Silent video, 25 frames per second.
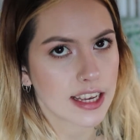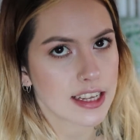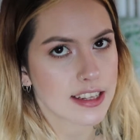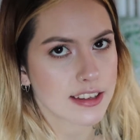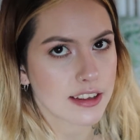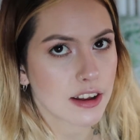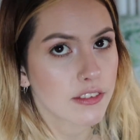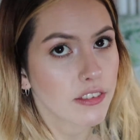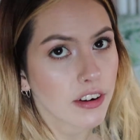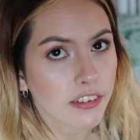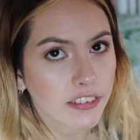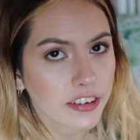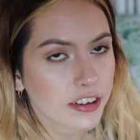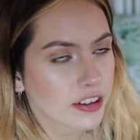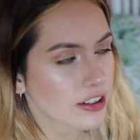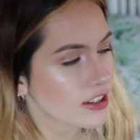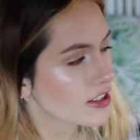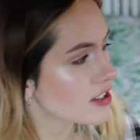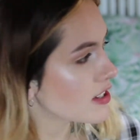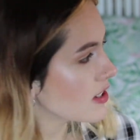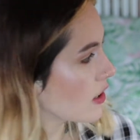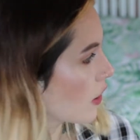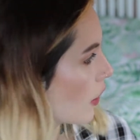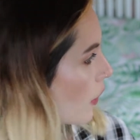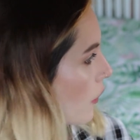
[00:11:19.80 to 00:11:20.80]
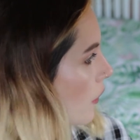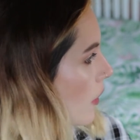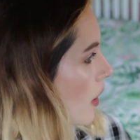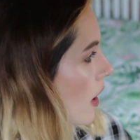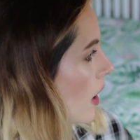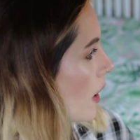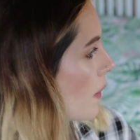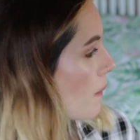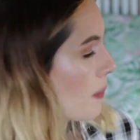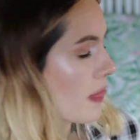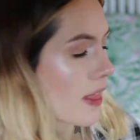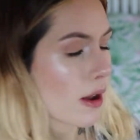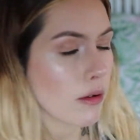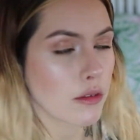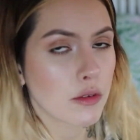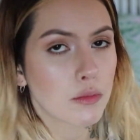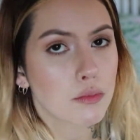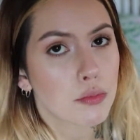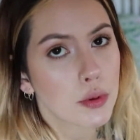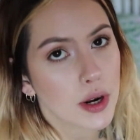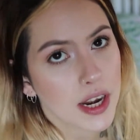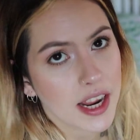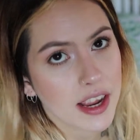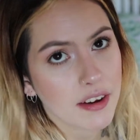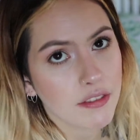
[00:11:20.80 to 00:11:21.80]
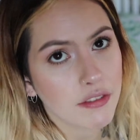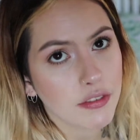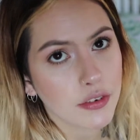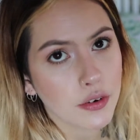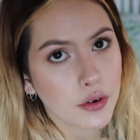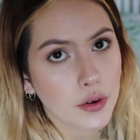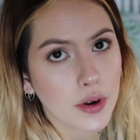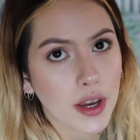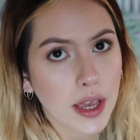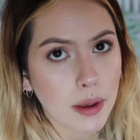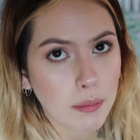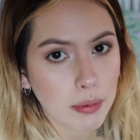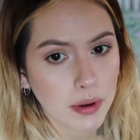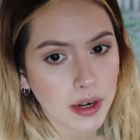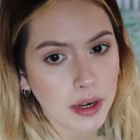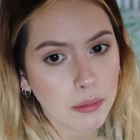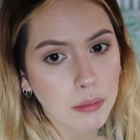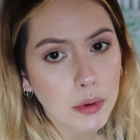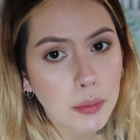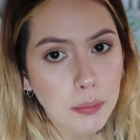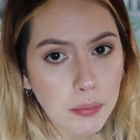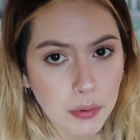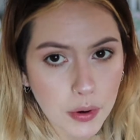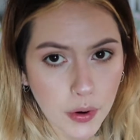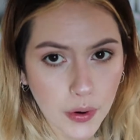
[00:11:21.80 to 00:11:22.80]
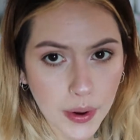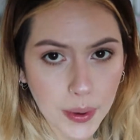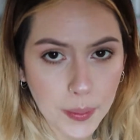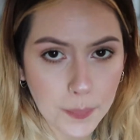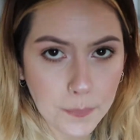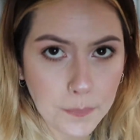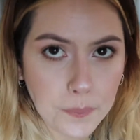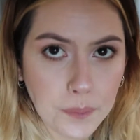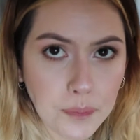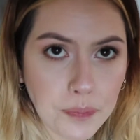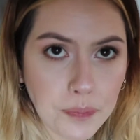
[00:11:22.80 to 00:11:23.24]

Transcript: is not very good, so that was brilliant for keeping him upright.